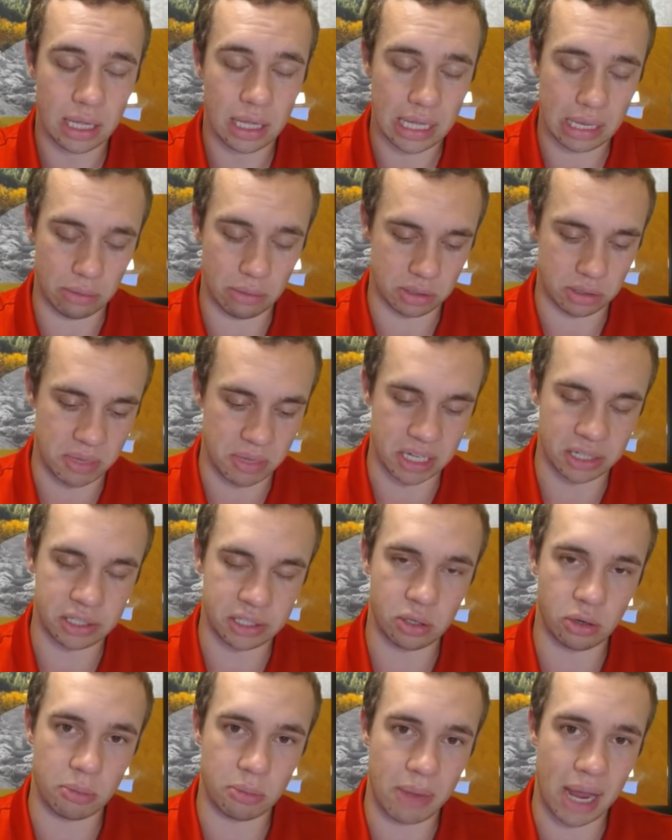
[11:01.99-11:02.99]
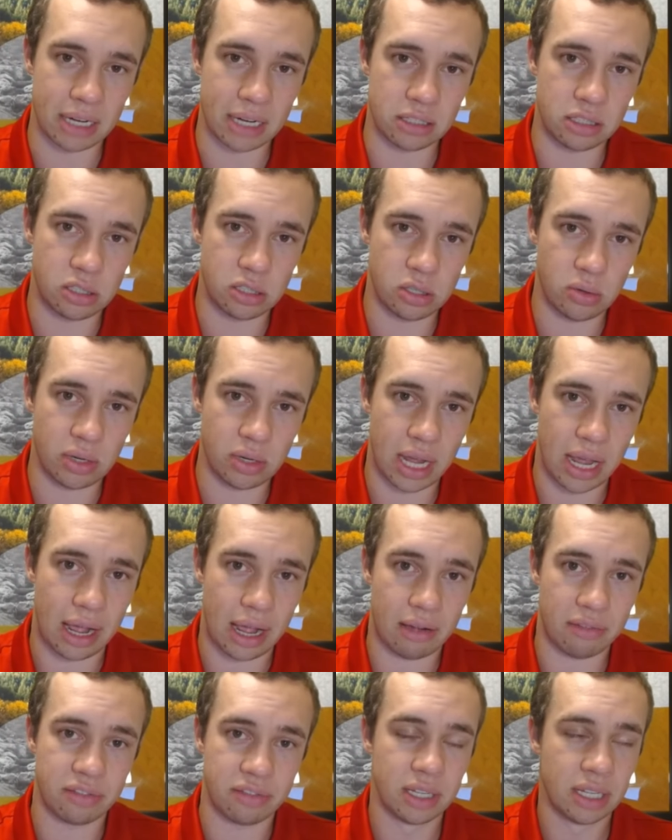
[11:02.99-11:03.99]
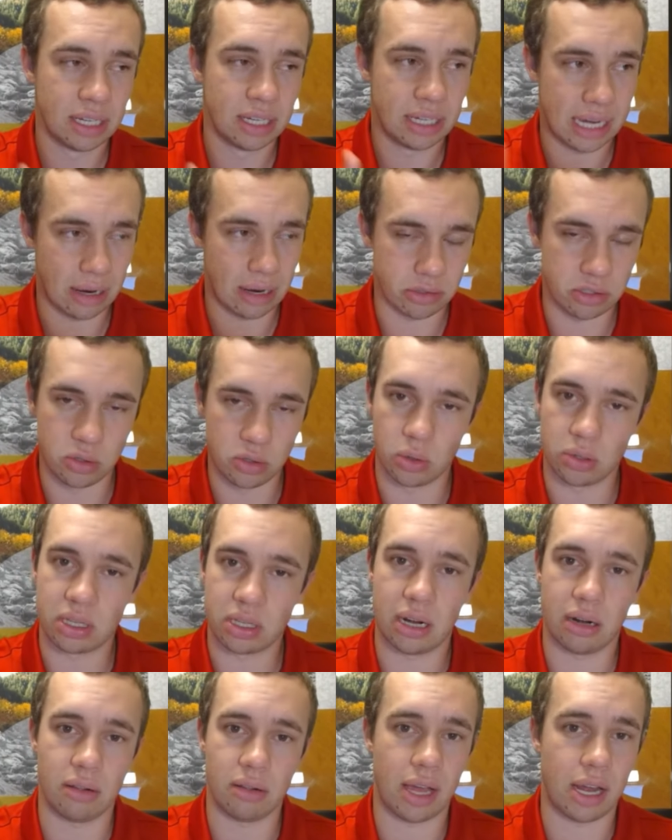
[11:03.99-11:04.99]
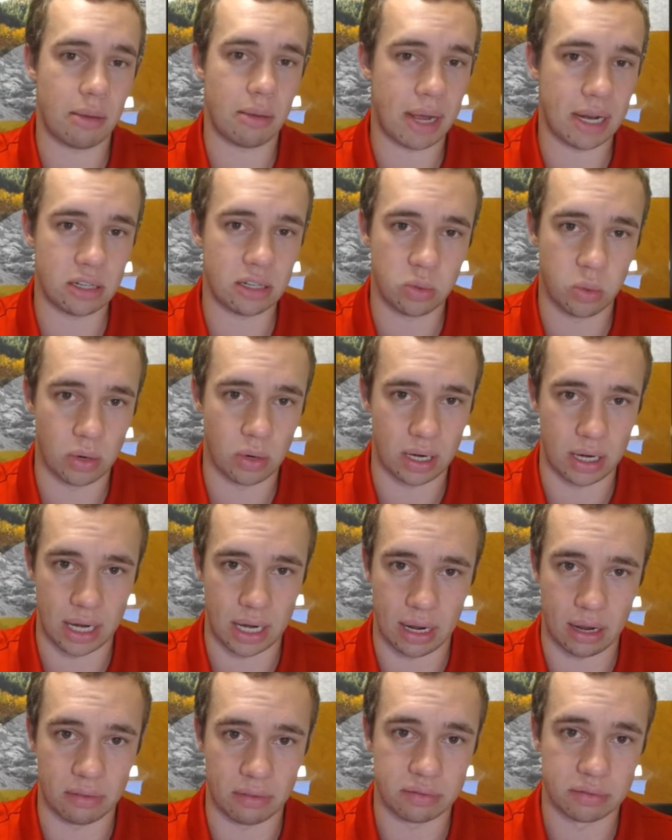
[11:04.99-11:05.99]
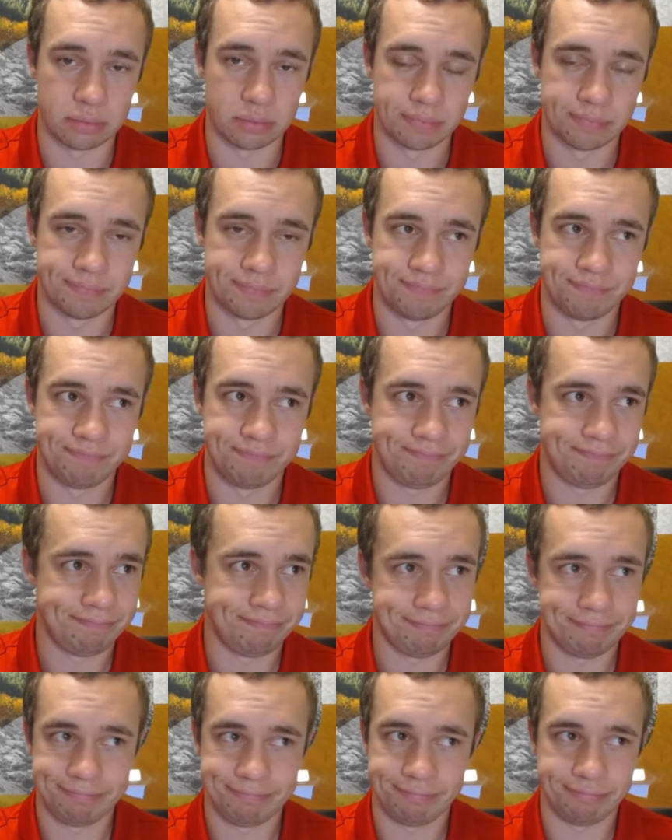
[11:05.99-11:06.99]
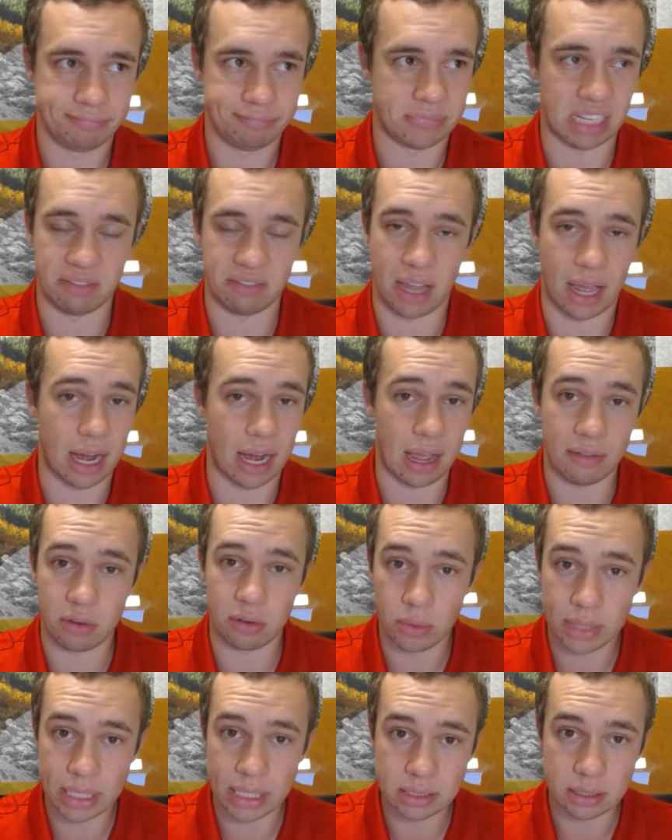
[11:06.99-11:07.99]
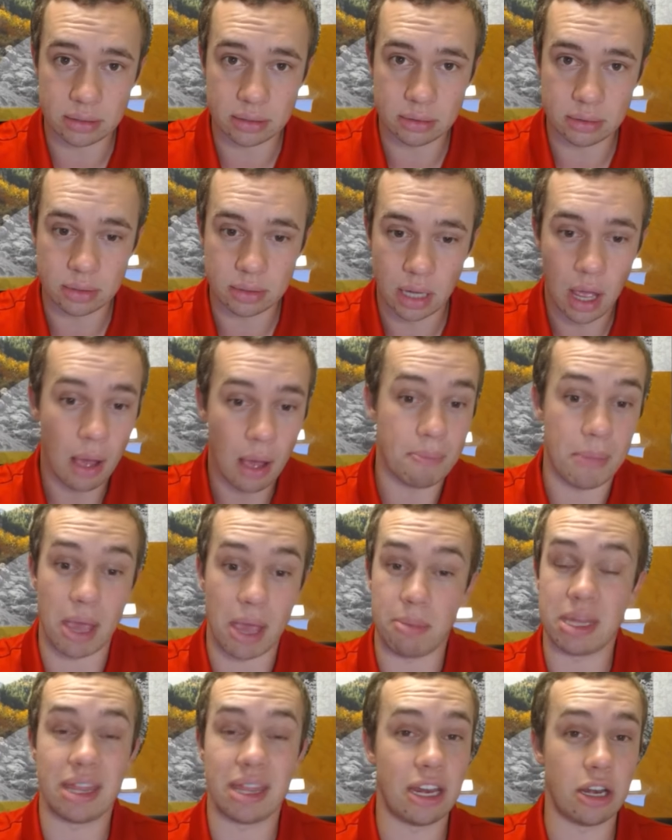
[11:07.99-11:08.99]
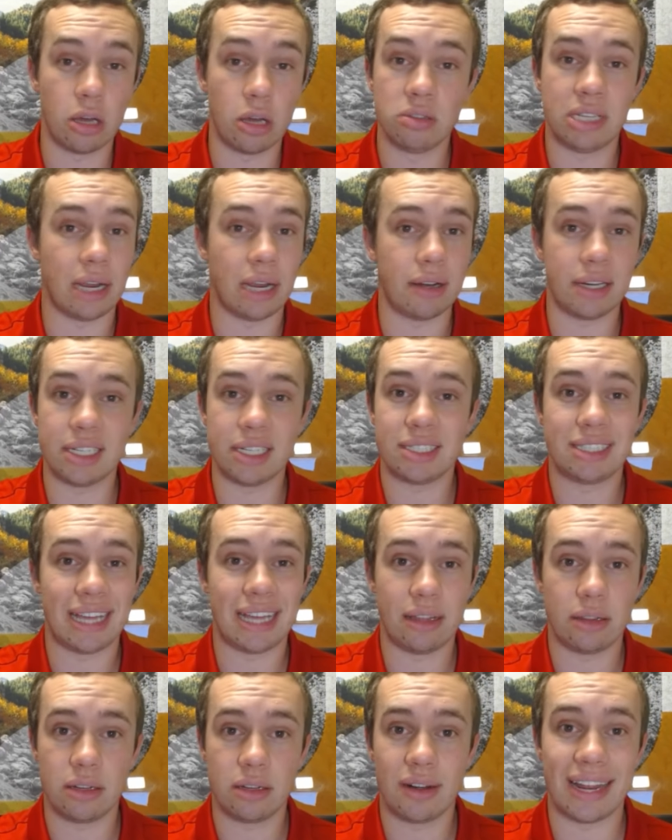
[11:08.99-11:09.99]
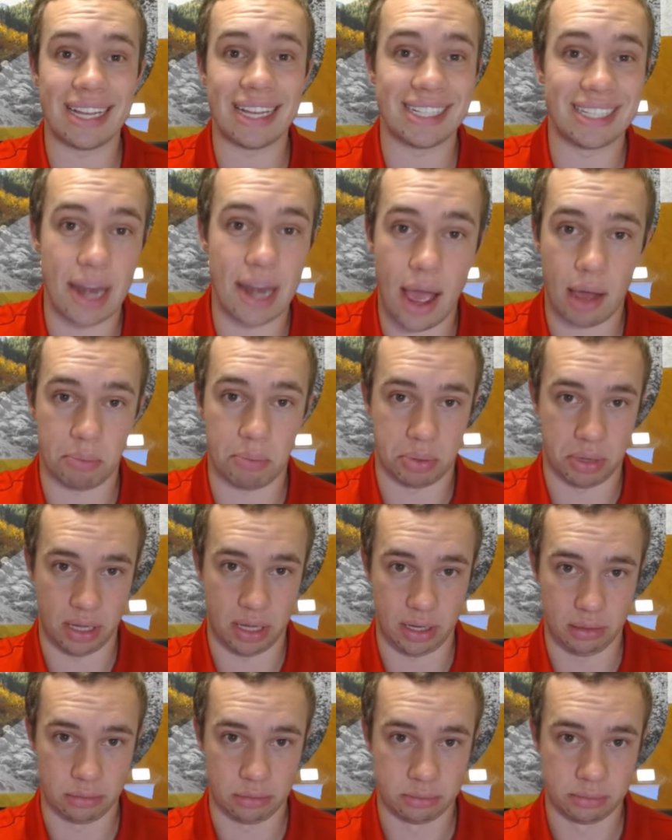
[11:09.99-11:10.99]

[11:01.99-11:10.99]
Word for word: It was Minnesota -2.5. Now it's North Carolina -1.5. They've got to have a reason. Maybe they know Darius Taylor is not playing.